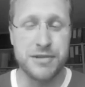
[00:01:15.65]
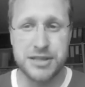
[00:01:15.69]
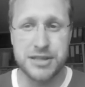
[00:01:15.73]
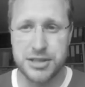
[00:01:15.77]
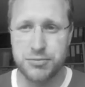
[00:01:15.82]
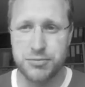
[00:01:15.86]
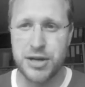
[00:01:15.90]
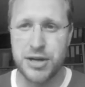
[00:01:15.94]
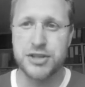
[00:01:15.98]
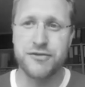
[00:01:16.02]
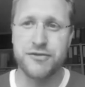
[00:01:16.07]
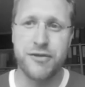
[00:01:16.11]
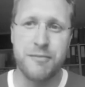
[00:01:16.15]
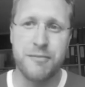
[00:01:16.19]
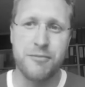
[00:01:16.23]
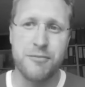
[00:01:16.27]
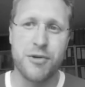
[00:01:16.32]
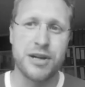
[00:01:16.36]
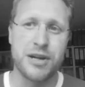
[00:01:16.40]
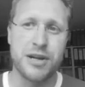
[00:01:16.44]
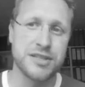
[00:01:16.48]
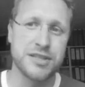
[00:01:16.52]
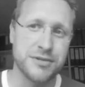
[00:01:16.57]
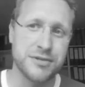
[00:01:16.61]
switch from
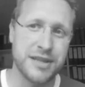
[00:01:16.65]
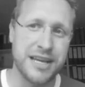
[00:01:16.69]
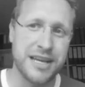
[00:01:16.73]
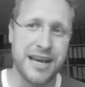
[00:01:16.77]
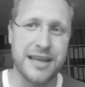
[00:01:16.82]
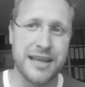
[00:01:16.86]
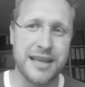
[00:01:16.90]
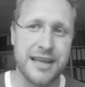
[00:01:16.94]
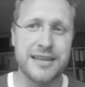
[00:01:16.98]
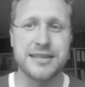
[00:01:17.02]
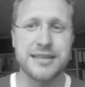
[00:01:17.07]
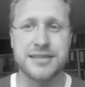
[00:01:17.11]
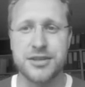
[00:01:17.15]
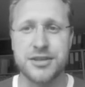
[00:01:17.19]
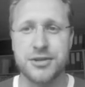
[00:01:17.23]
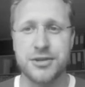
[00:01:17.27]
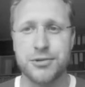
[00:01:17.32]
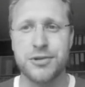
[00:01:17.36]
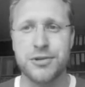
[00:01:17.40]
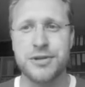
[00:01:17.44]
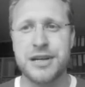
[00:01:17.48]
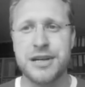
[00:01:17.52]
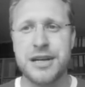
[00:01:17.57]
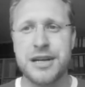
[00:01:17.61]
one to the other
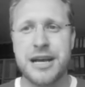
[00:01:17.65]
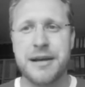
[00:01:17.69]
school,